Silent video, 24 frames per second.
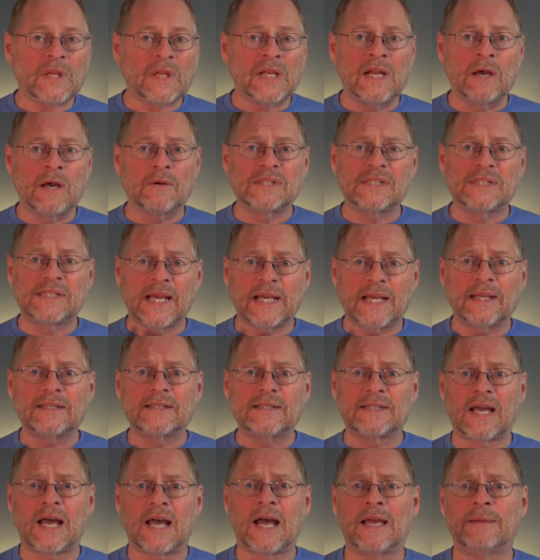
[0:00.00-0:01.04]
Now, a second
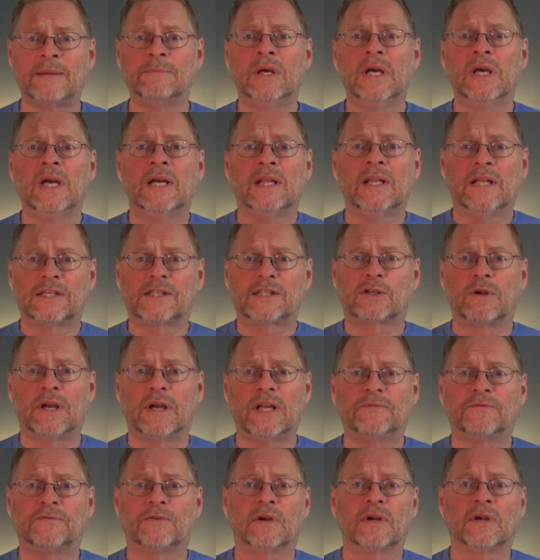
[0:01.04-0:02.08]
time that's
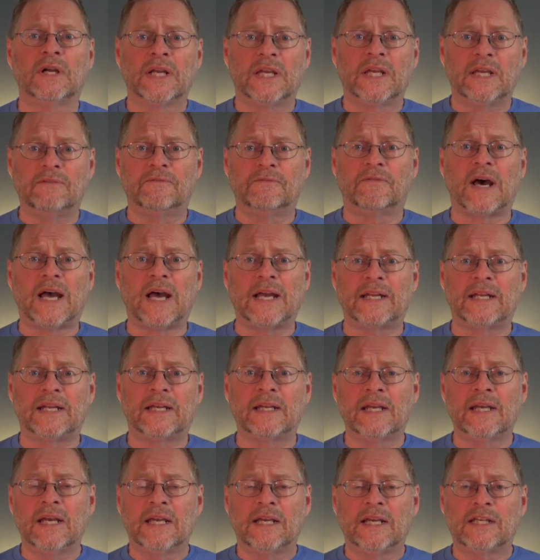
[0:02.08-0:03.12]
great for
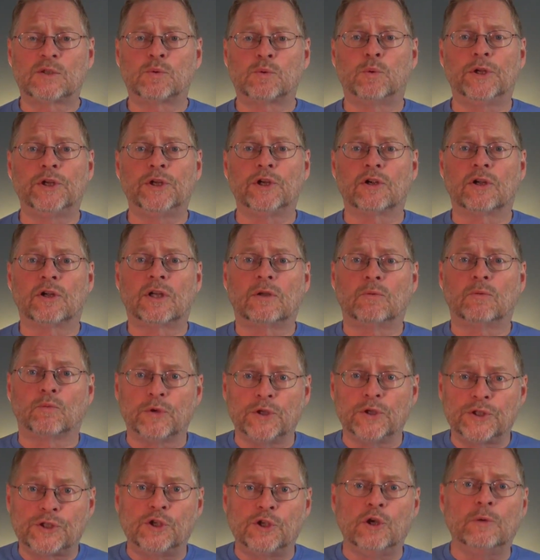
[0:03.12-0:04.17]
inviting is when you're
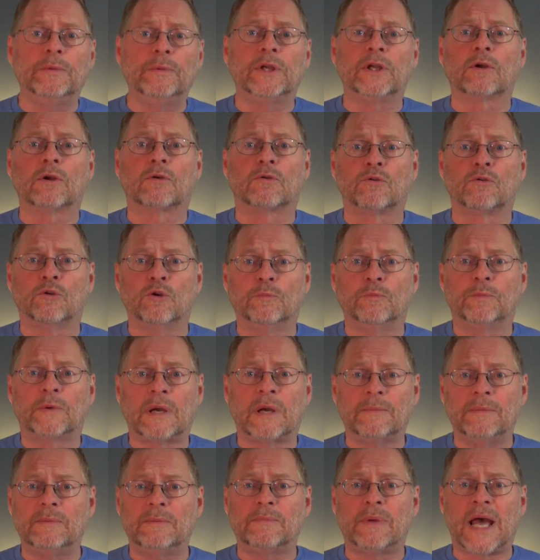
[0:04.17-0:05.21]
resuming your group,
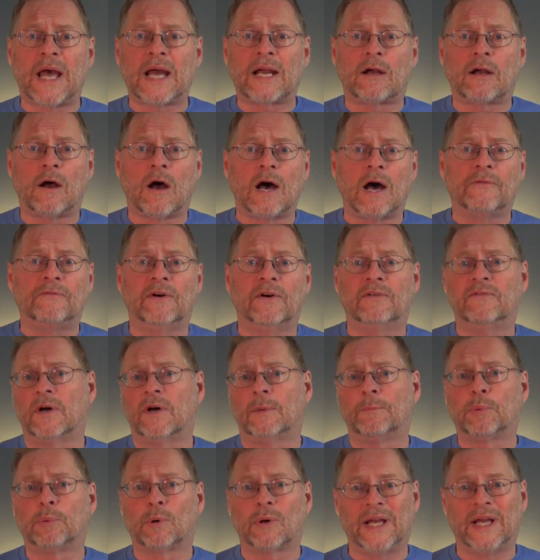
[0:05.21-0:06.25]
coming back off of a
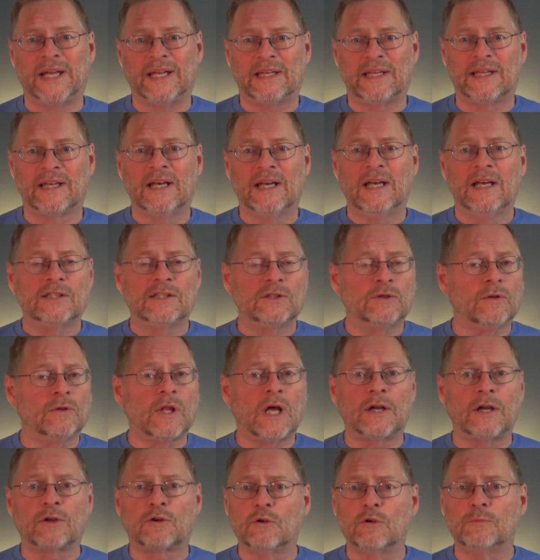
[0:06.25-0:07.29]
break. So a
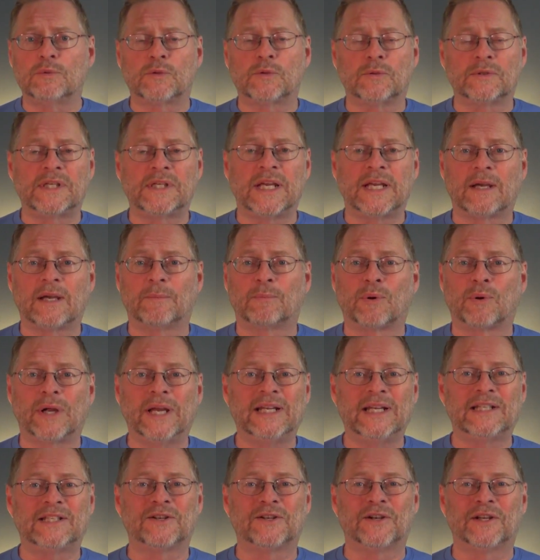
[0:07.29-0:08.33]
lot of groups will take a
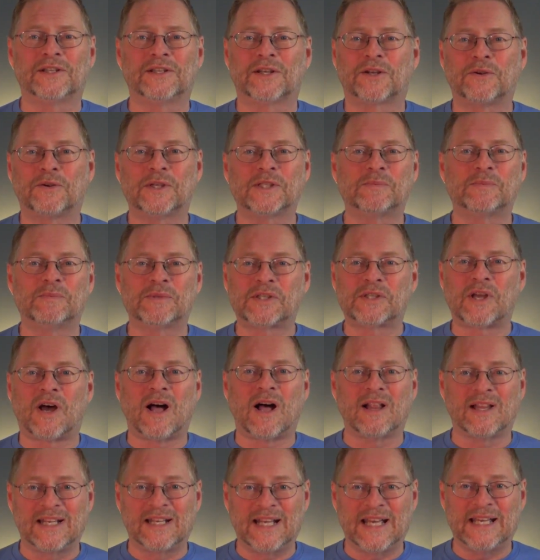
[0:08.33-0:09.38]
break during the Christmas
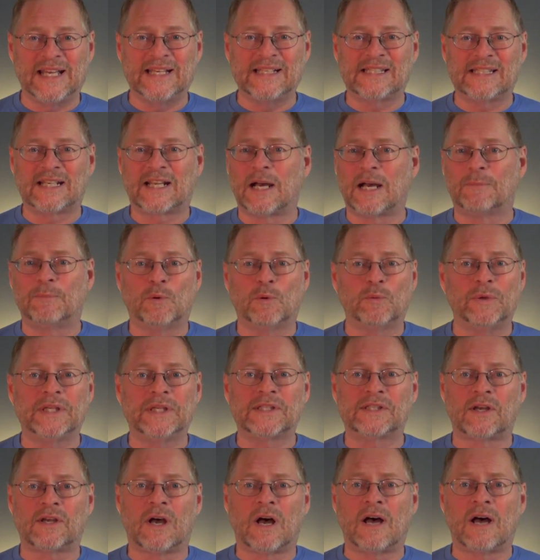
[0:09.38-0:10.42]
holidays, a couple
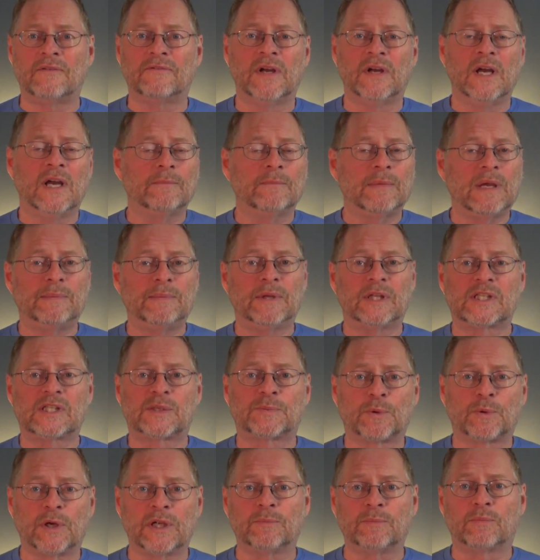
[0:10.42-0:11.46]
weeks off, maybe it's
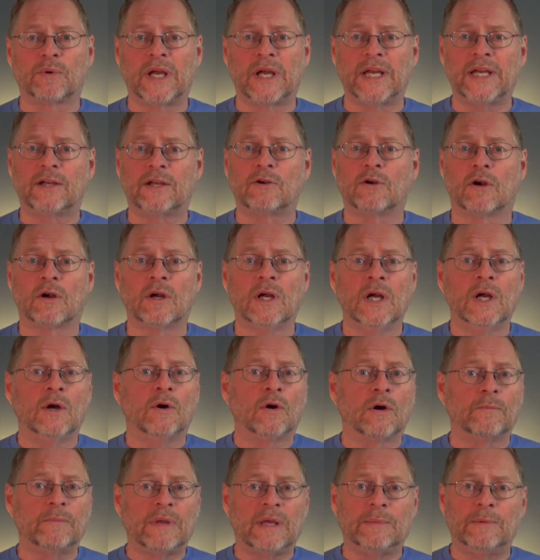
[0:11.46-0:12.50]
spring break, or,
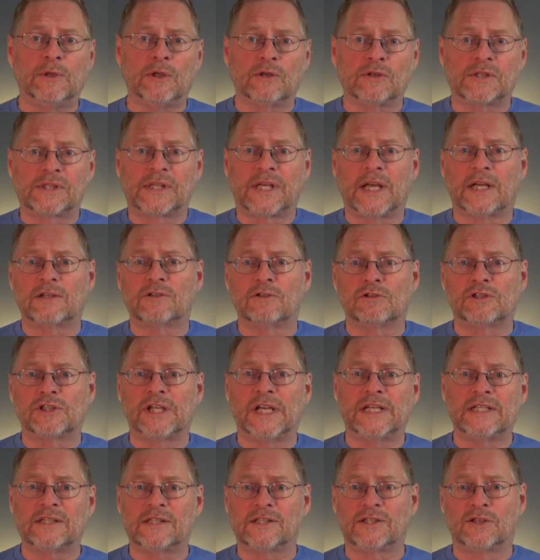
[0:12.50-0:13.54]
or maybe your schedule
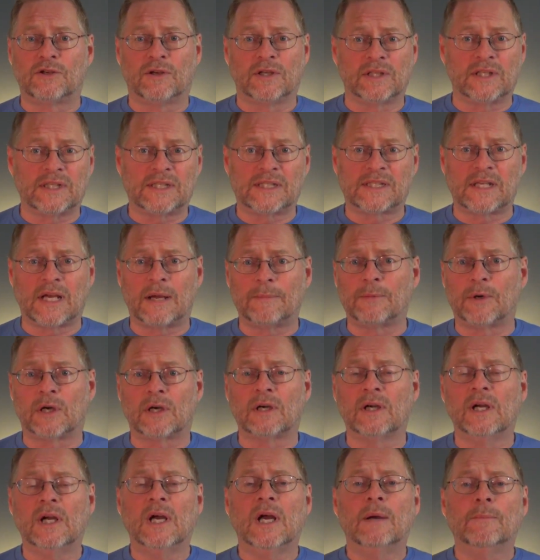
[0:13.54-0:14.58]
changes during the
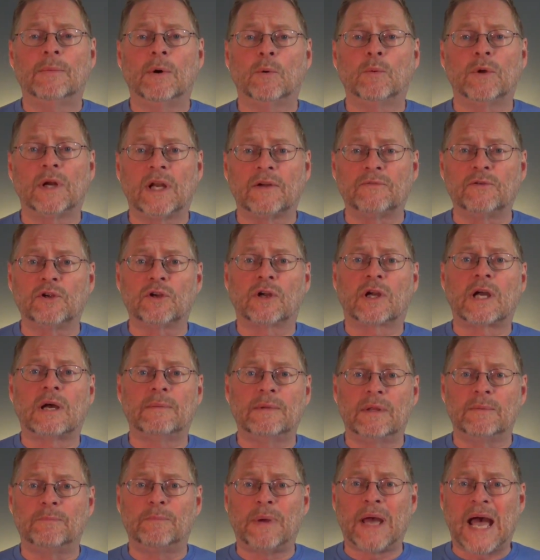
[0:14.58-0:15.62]
summer. But whenever you're
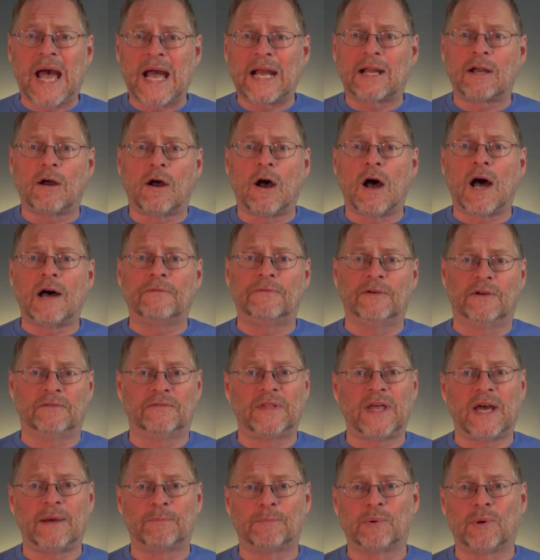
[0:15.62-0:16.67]
coming back off of
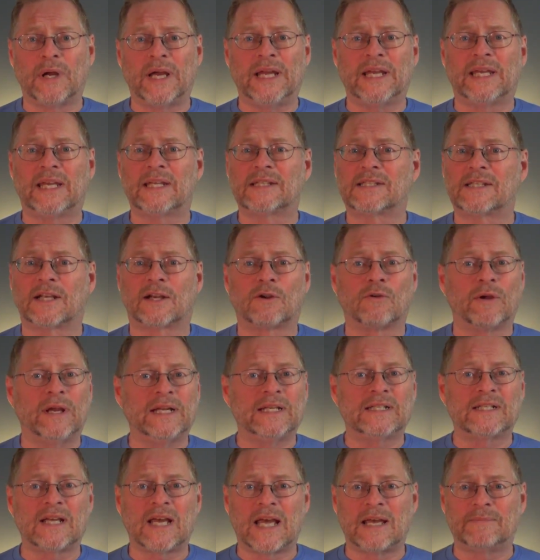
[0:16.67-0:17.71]
that break, it's a
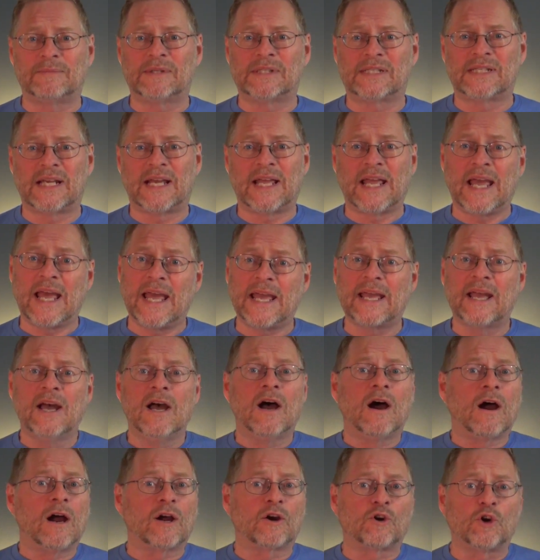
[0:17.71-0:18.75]
great time to say, hey,
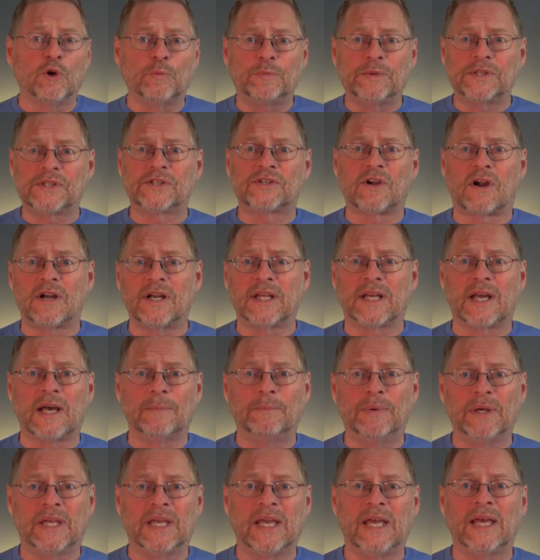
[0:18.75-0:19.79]
our group is starting
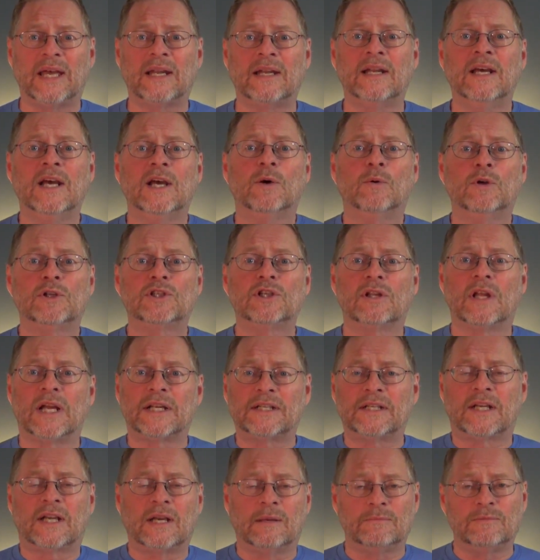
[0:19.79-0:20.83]
up again. Would you like
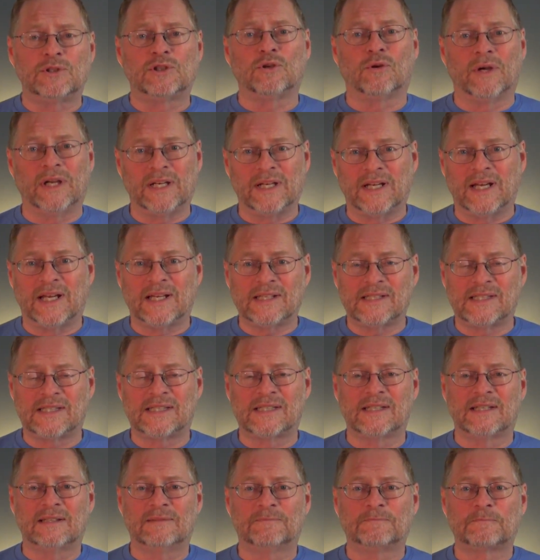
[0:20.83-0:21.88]
to come join
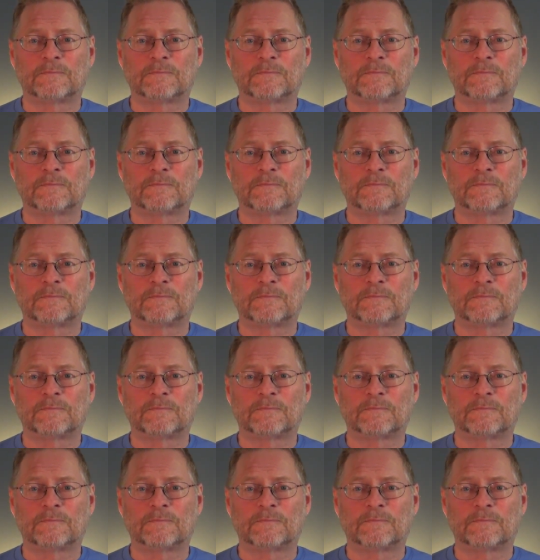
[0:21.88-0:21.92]
us?